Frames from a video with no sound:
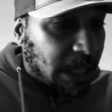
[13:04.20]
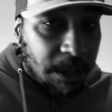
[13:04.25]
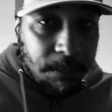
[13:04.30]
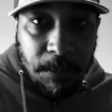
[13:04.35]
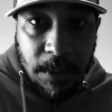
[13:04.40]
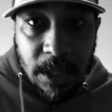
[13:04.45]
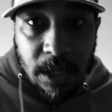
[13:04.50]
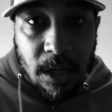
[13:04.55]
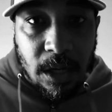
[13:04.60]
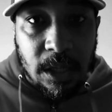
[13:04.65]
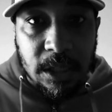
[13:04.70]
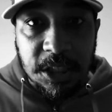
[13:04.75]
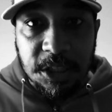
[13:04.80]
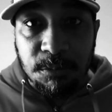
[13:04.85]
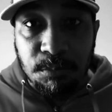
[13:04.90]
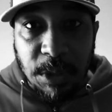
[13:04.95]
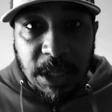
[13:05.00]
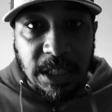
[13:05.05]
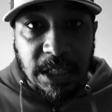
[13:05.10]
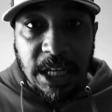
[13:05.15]
copying all these
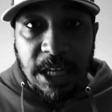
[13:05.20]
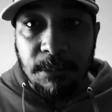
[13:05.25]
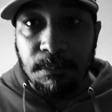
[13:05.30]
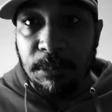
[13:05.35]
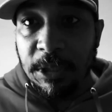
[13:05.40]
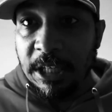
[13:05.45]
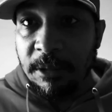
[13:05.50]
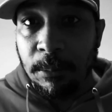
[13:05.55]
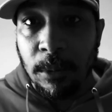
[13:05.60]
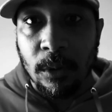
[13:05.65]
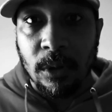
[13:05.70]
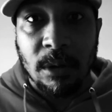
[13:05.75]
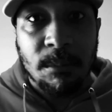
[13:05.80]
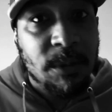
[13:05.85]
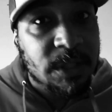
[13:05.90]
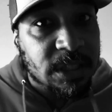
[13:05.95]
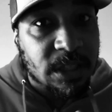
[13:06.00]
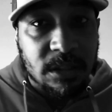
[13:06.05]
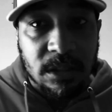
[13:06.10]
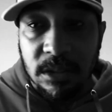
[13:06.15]
big name people. Let
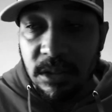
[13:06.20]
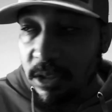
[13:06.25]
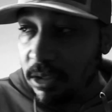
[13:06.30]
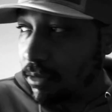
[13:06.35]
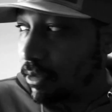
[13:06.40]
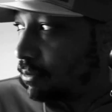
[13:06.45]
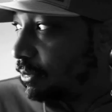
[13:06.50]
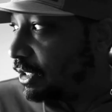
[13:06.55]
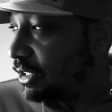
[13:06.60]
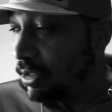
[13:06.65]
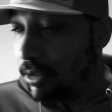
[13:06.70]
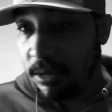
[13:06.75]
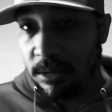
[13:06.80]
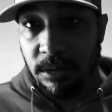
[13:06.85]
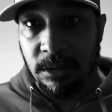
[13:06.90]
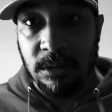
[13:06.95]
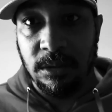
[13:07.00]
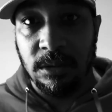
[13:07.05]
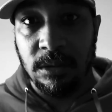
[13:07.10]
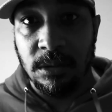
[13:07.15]
me tell you a secret, man.
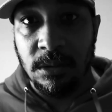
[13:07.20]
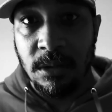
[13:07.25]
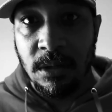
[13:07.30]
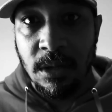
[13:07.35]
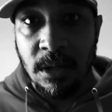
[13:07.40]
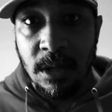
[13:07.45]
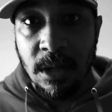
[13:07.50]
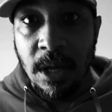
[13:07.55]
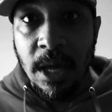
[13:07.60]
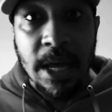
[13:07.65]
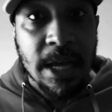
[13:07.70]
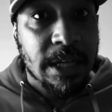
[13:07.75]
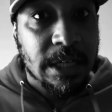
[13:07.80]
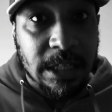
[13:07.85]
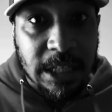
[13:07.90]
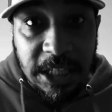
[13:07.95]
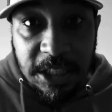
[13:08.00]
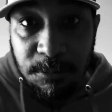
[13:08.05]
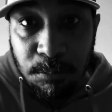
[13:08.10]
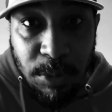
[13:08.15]

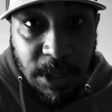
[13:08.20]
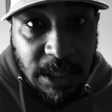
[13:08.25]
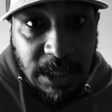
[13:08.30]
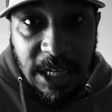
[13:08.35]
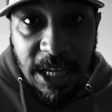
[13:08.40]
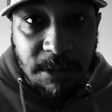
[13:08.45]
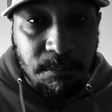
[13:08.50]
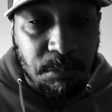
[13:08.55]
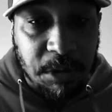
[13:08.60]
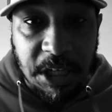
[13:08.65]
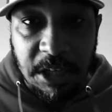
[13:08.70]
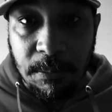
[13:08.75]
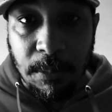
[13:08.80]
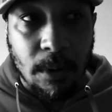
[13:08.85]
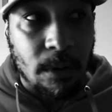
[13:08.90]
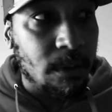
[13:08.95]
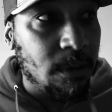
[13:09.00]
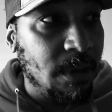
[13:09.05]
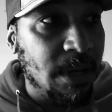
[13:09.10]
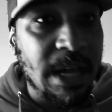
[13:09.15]
These big name
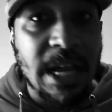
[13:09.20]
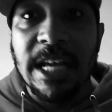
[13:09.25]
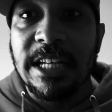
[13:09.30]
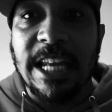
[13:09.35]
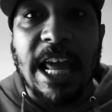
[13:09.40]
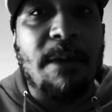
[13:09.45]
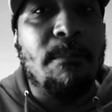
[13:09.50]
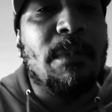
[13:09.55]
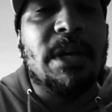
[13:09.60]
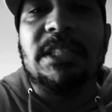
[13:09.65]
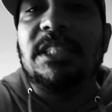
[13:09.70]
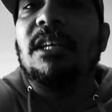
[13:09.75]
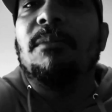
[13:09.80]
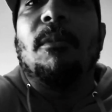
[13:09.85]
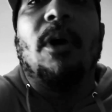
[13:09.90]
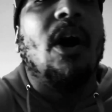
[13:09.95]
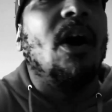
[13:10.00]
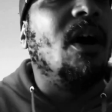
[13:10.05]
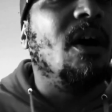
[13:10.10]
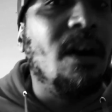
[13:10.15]
people, they mess
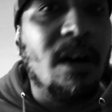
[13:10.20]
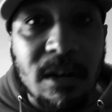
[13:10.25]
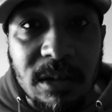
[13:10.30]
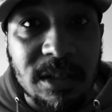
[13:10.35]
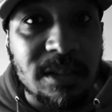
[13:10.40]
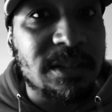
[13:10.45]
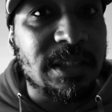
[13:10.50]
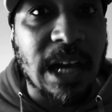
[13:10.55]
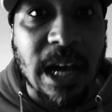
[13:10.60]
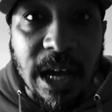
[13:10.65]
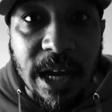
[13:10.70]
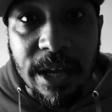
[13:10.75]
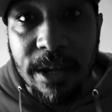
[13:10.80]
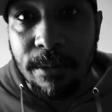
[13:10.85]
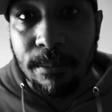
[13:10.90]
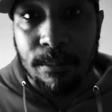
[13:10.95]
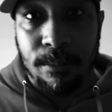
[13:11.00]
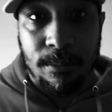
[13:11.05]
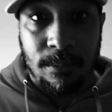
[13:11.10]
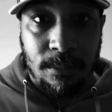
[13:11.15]
up all the
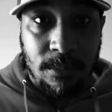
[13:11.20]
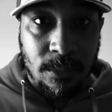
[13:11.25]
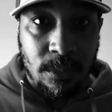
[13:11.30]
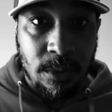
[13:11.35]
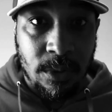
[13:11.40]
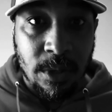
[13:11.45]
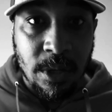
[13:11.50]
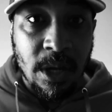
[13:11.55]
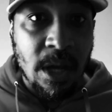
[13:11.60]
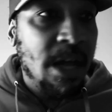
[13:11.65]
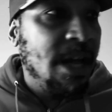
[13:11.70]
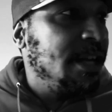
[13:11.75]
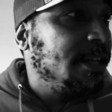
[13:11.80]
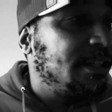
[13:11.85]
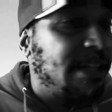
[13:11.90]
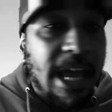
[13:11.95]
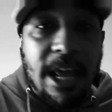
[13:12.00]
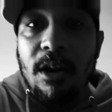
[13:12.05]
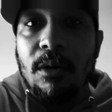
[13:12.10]
time. They